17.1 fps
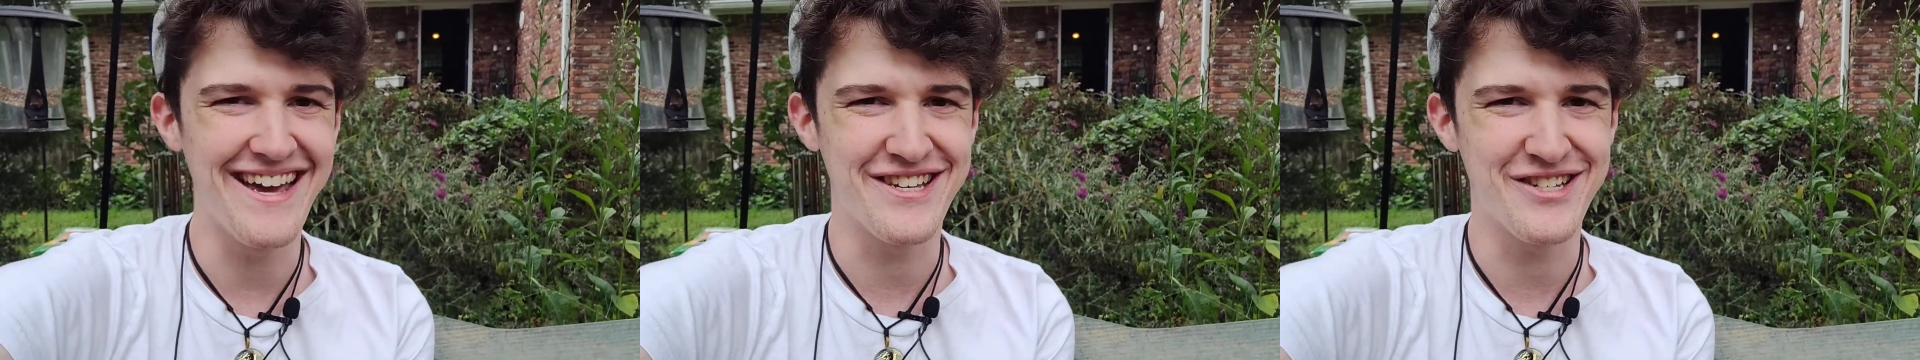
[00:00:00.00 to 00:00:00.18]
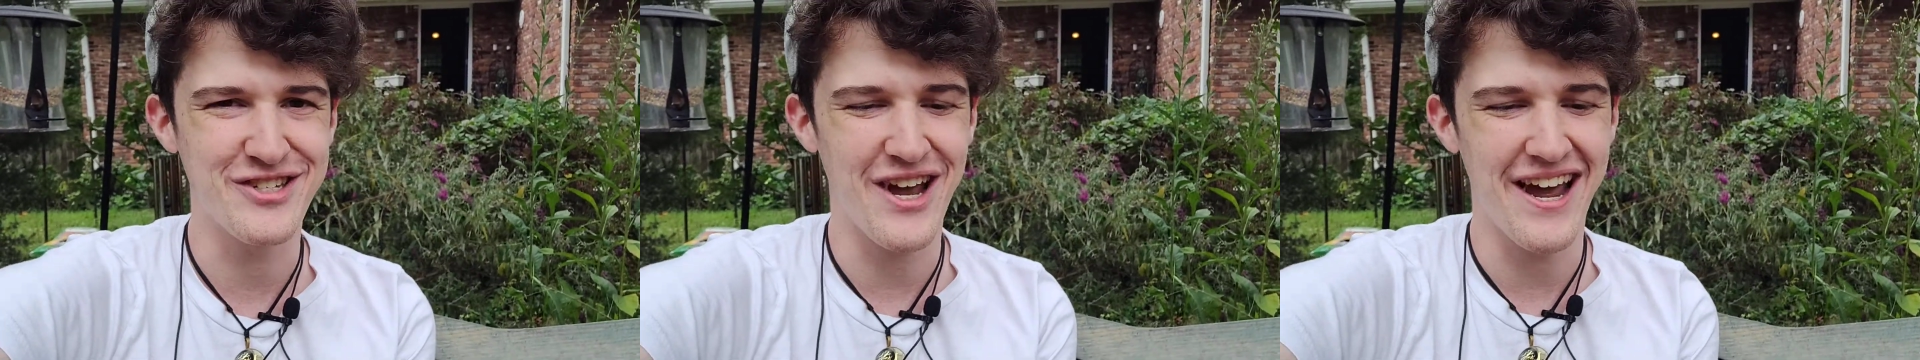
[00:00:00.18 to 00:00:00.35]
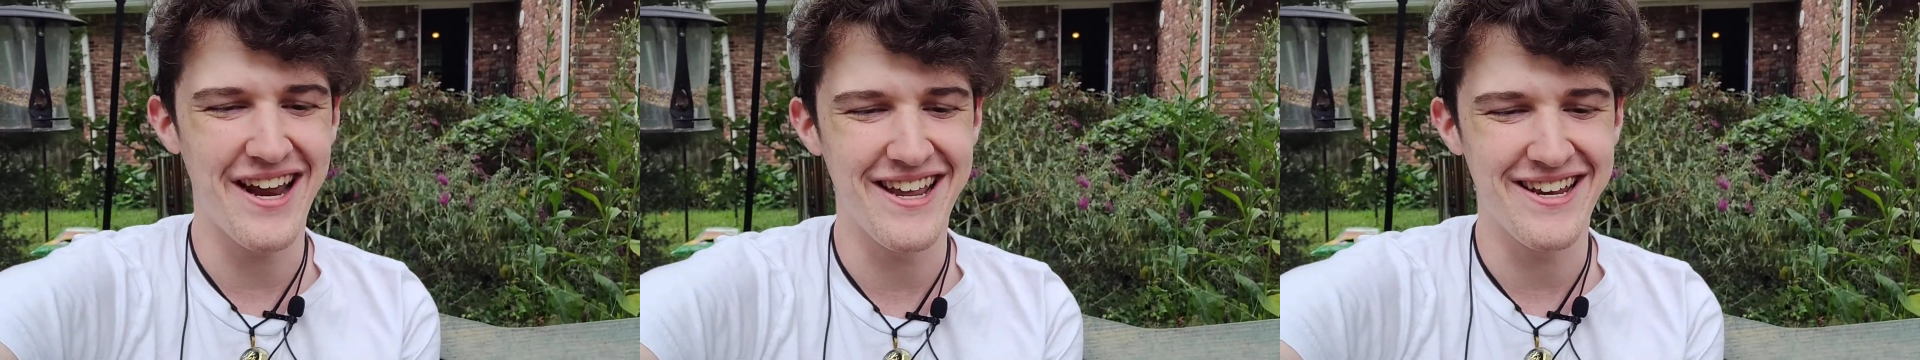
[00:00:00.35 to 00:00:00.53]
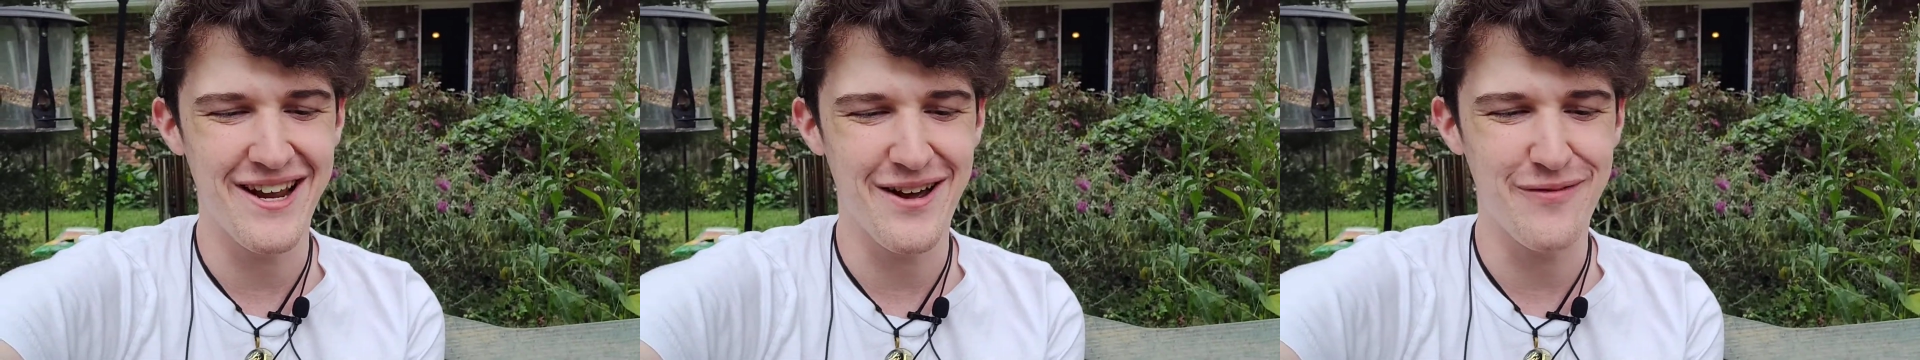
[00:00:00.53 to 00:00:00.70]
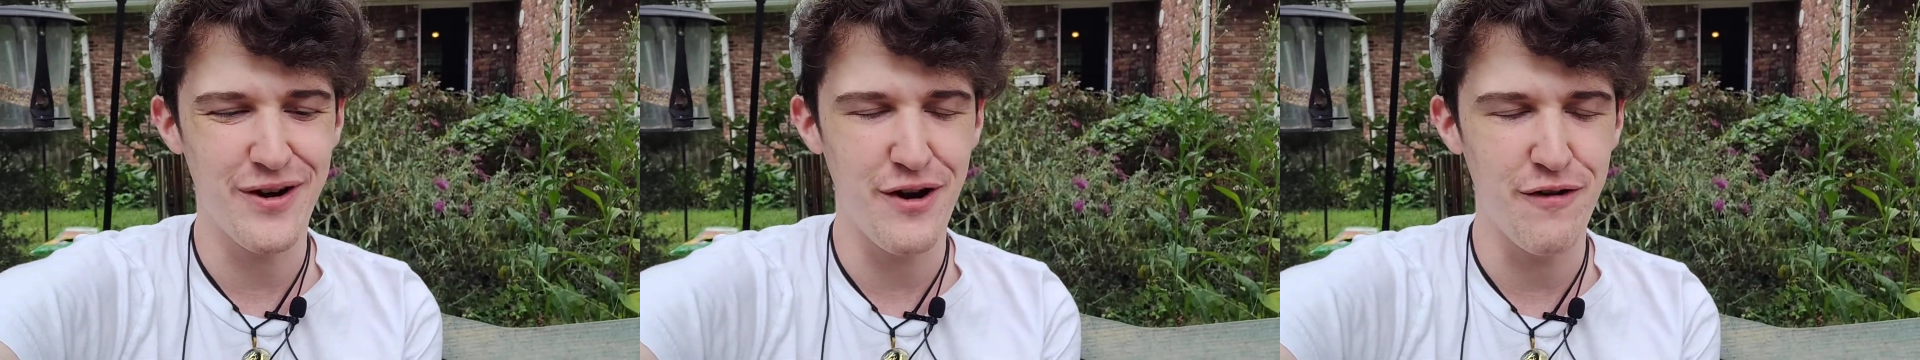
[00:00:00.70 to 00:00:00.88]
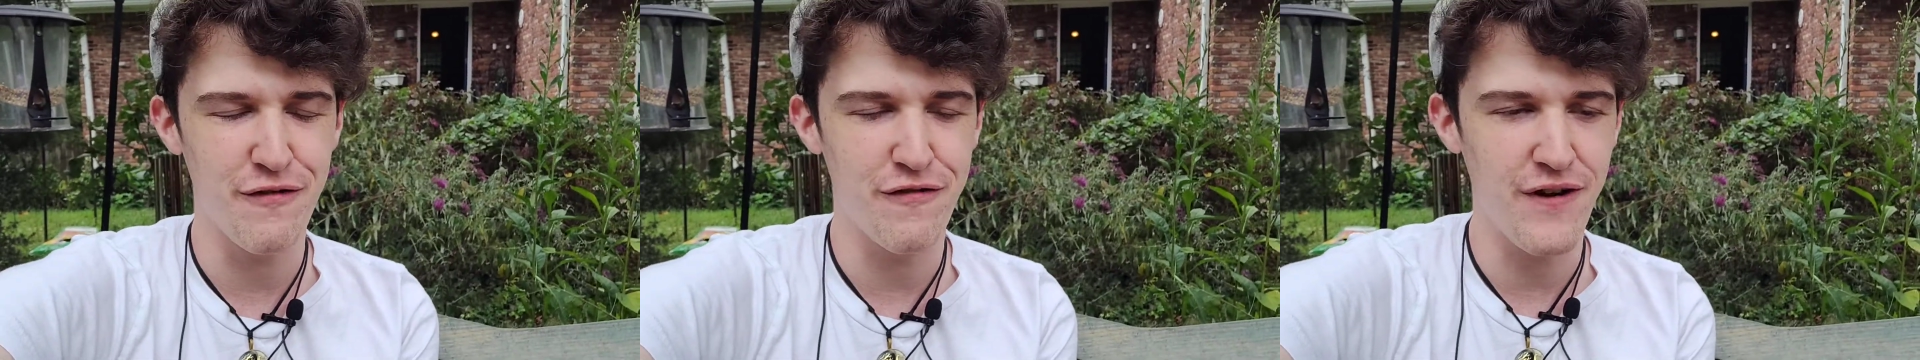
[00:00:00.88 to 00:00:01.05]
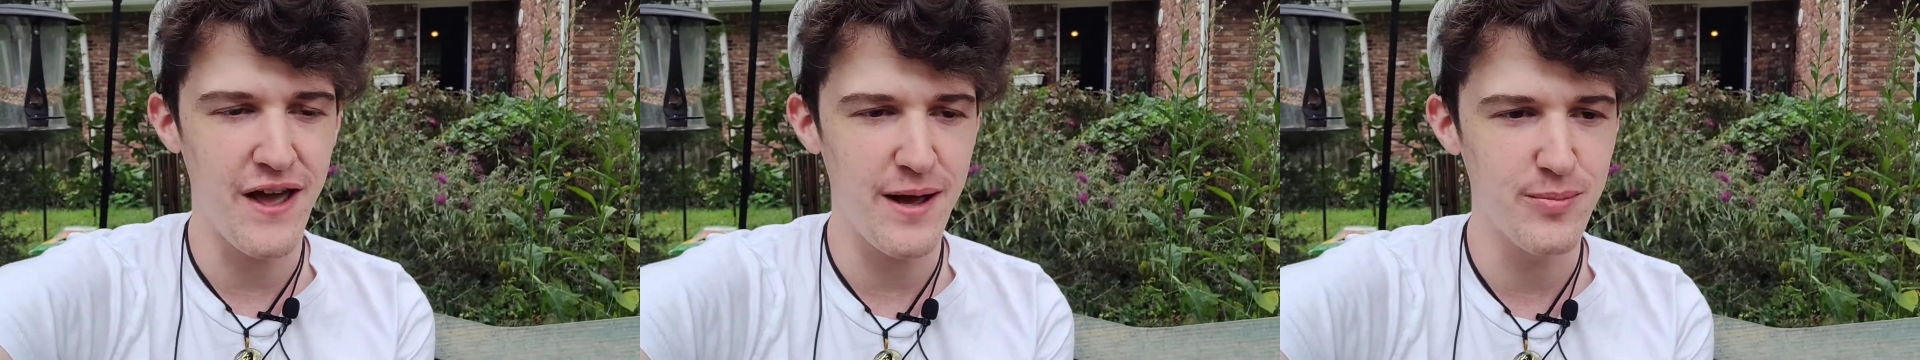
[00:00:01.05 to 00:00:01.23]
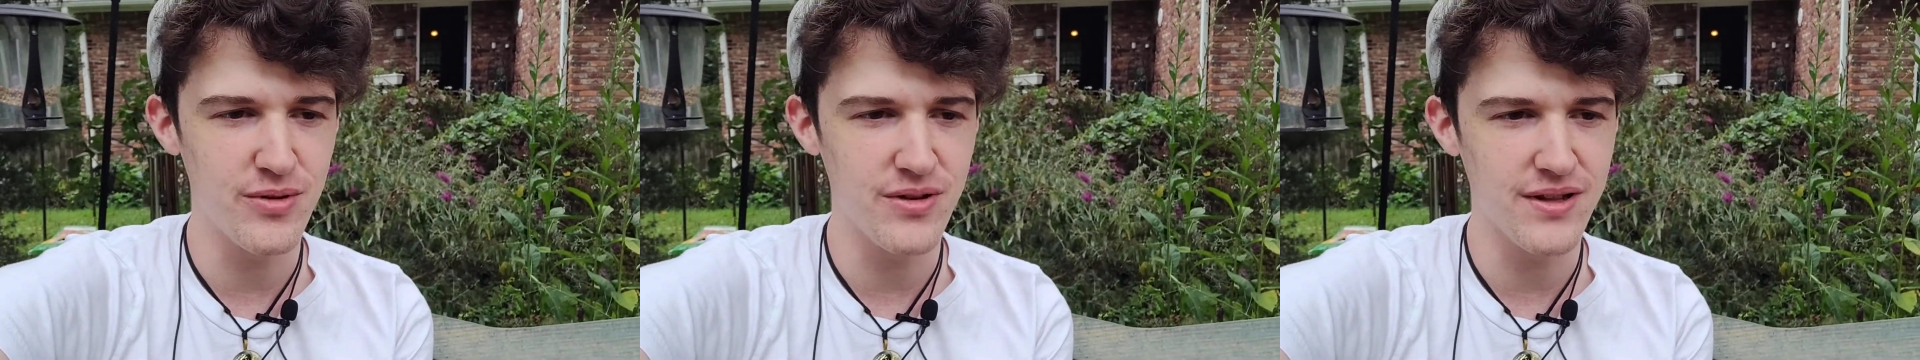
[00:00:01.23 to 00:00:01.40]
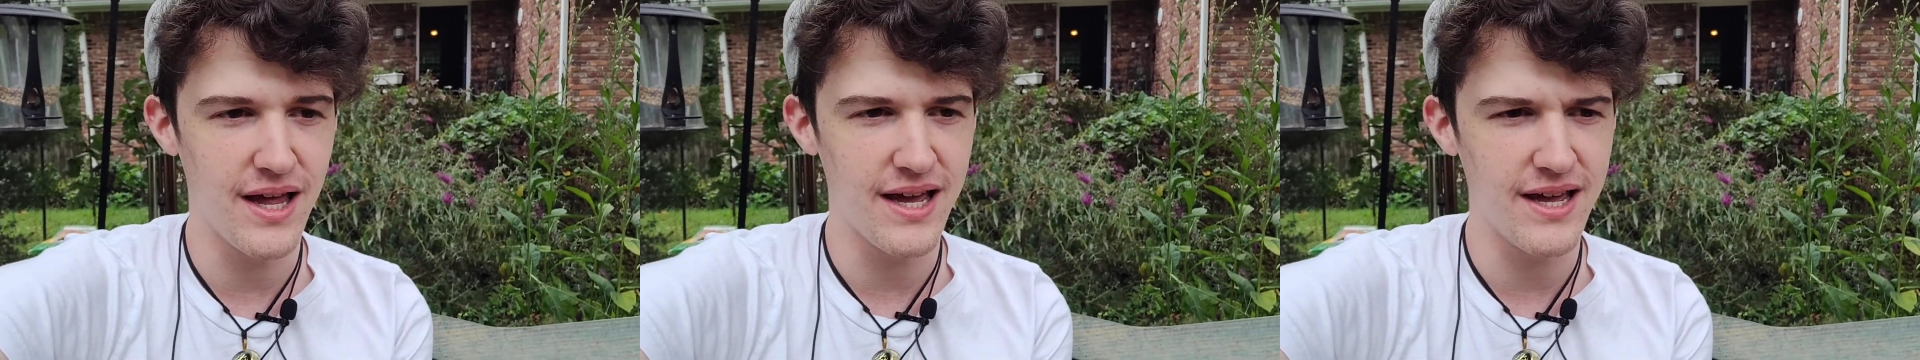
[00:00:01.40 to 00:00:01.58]
exciting, not very
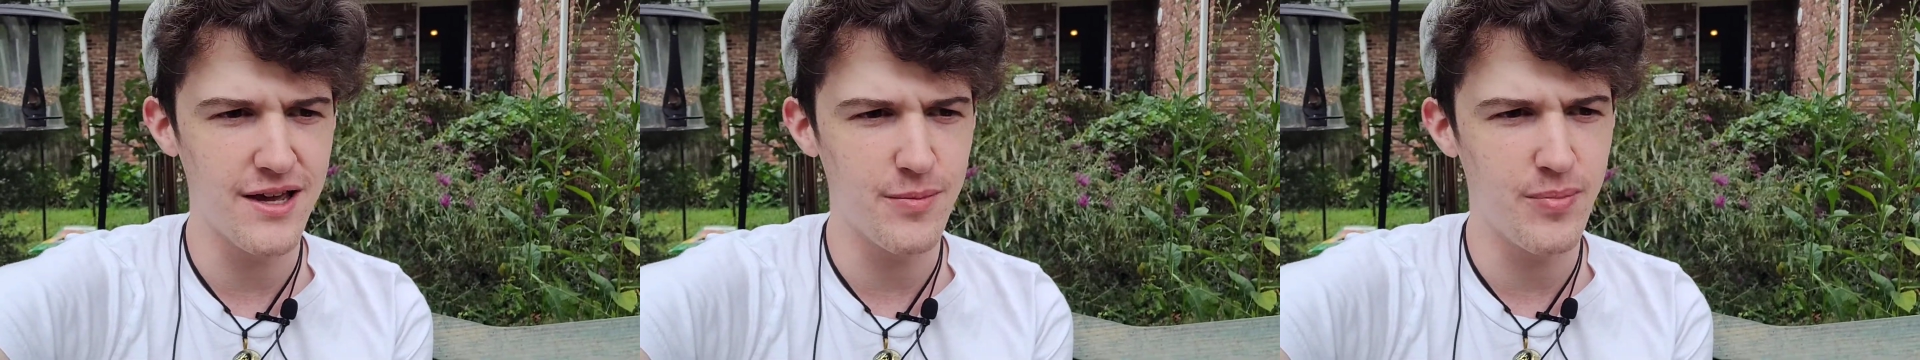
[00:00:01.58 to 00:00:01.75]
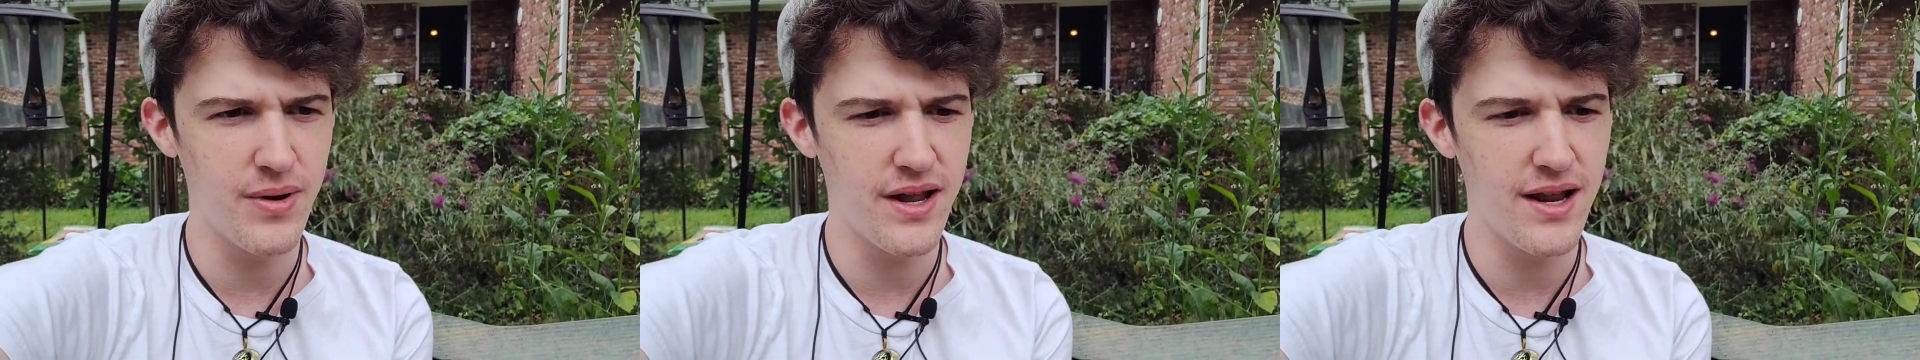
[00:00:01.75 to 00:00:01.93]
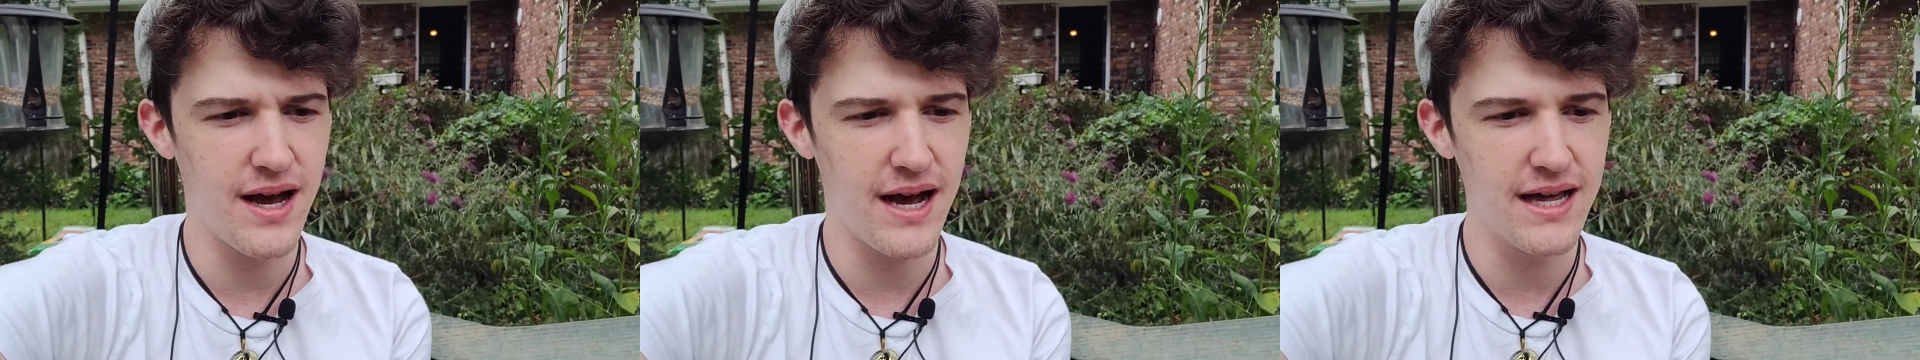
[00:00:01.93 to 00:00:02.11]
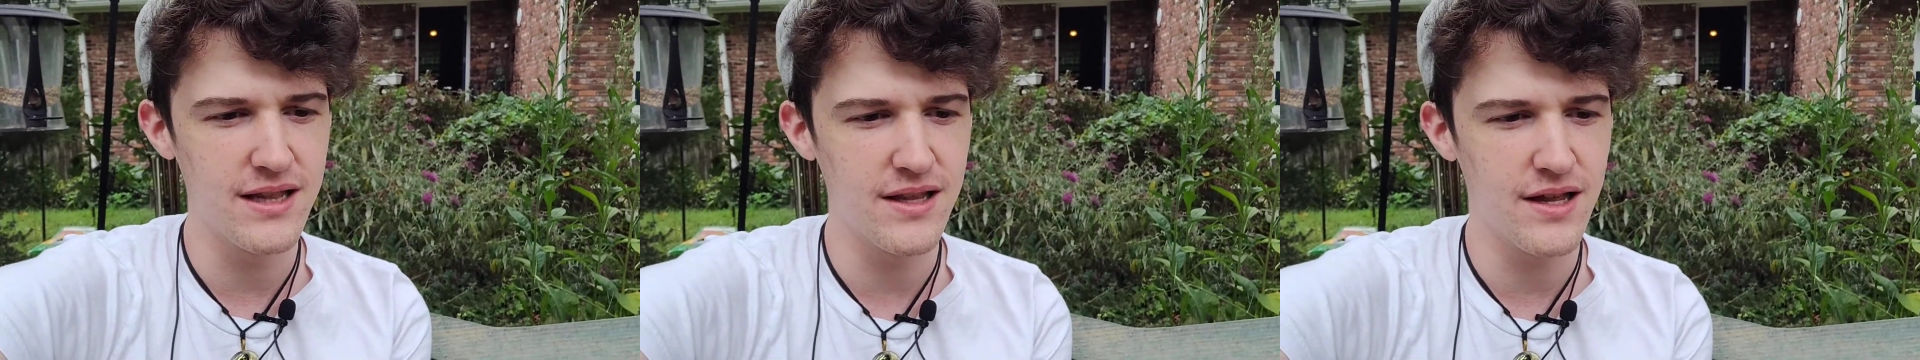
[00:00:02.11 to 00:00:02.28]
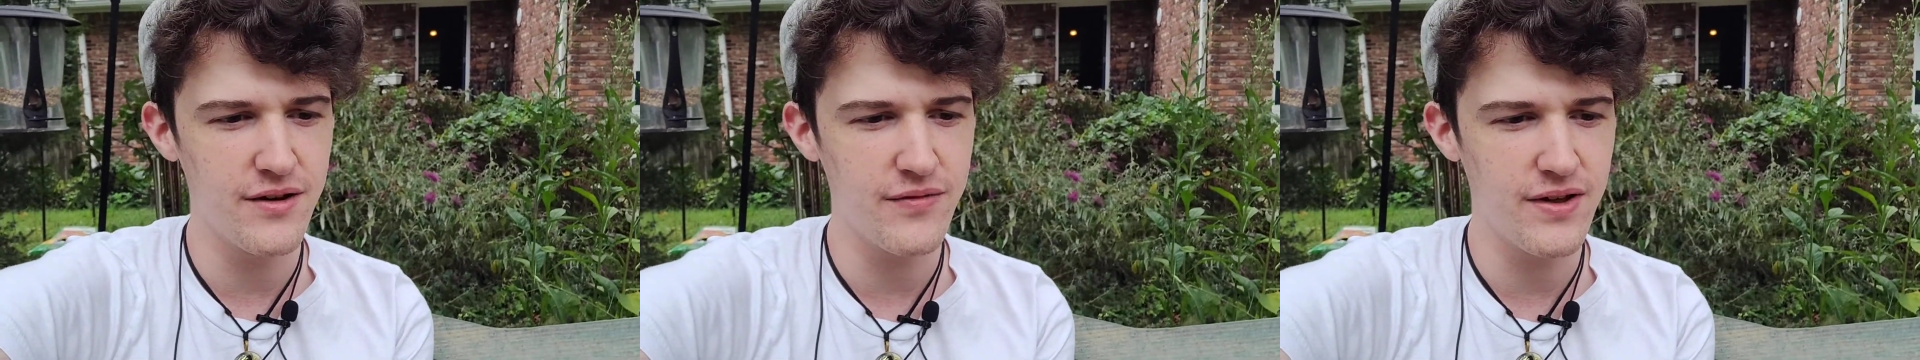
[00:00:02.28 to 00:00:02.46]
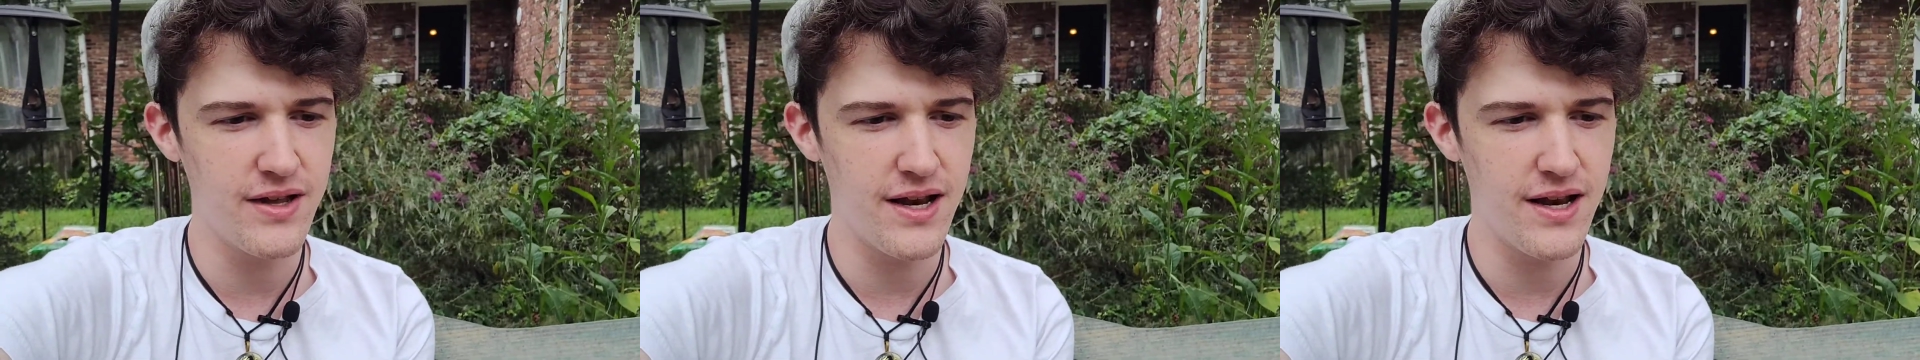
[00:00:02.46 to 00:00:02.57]
fable like. But I love